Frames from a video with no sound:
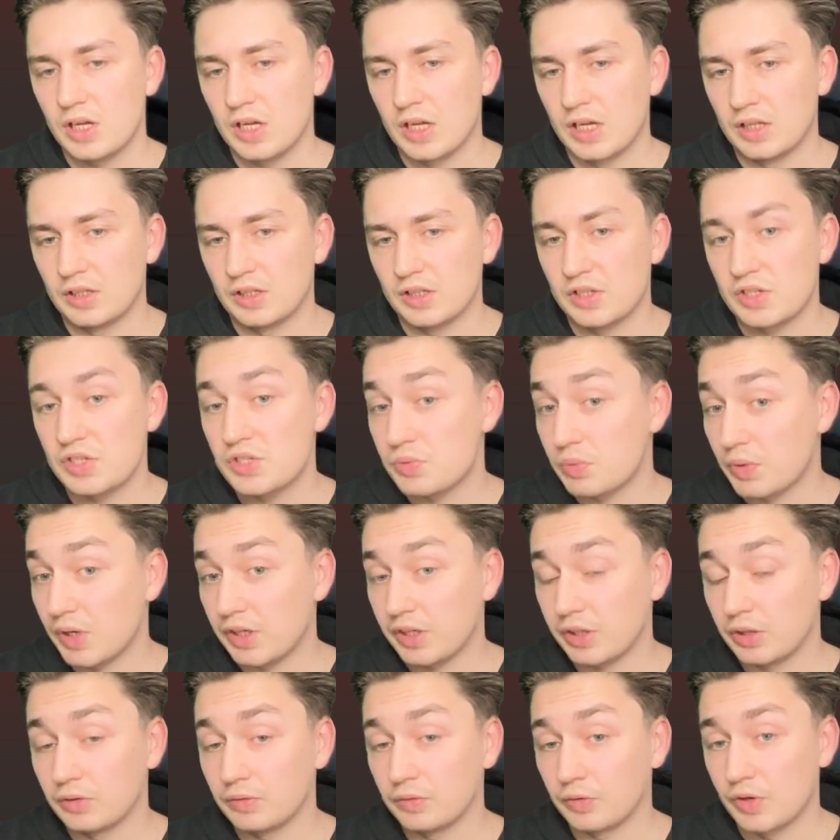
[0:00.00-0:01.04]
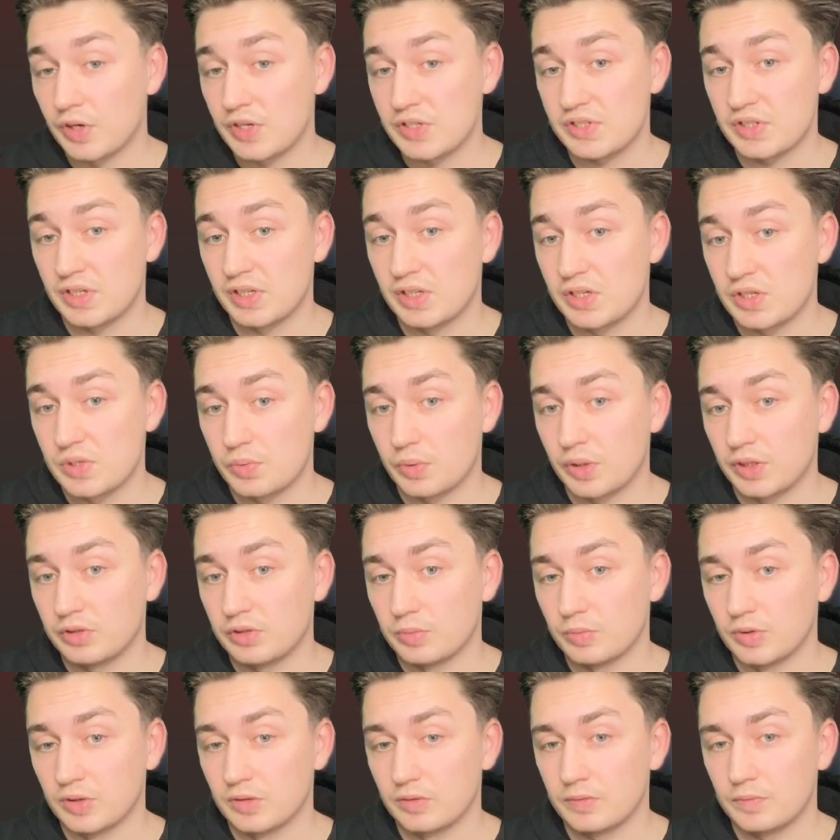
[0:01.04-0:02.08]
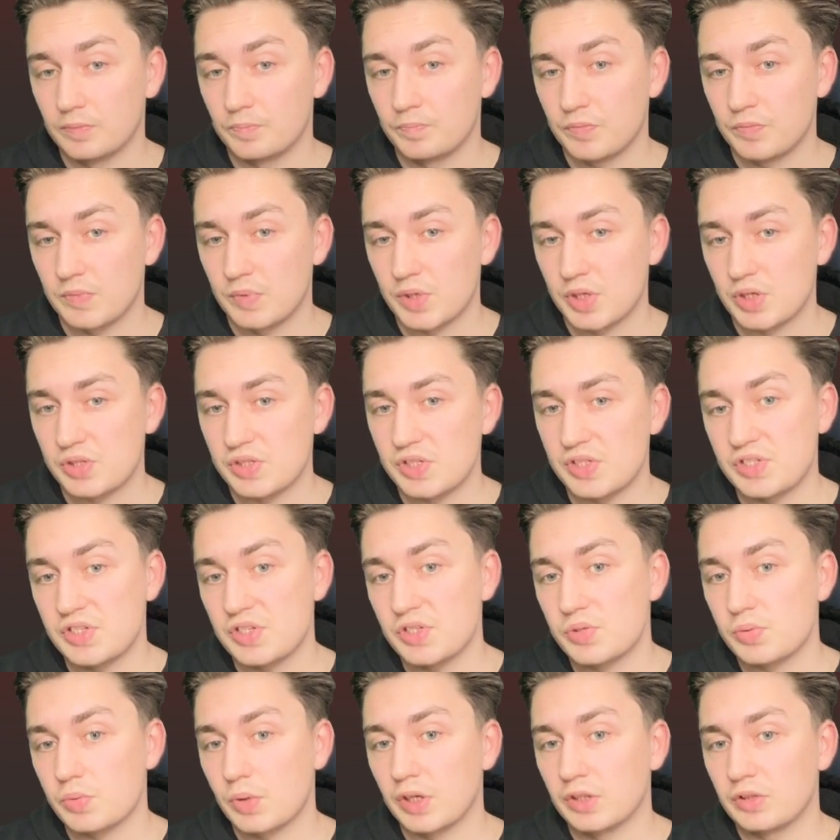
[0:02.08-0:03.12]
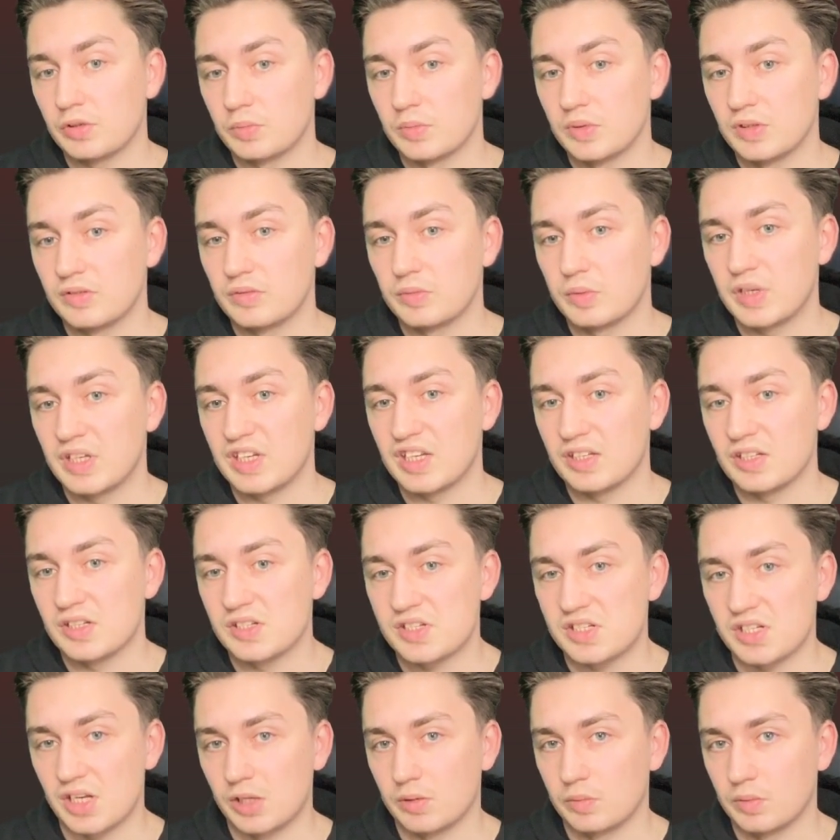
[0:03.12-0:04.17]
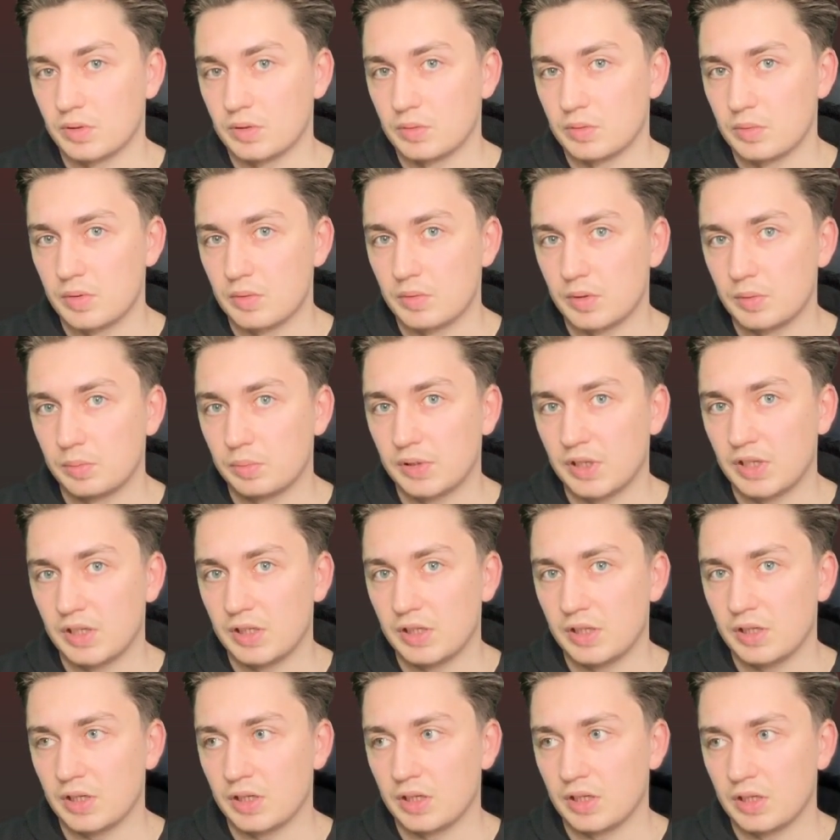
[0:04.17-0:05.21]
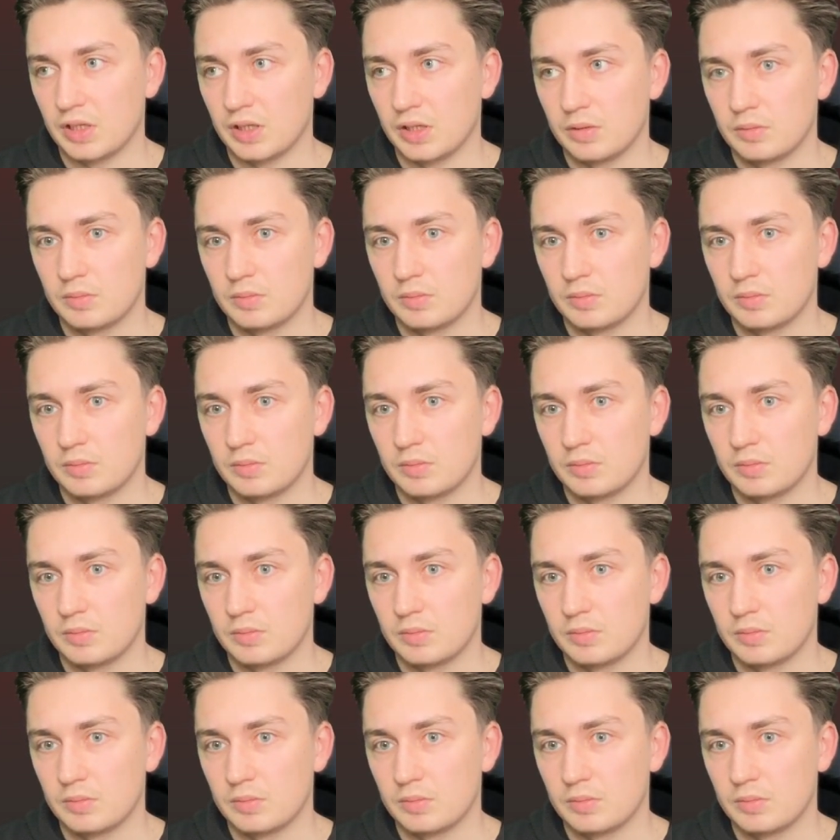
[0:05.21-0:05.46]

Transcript: And it is really good for us that it is white to move. Because since it's white to move, we can decide whether we will play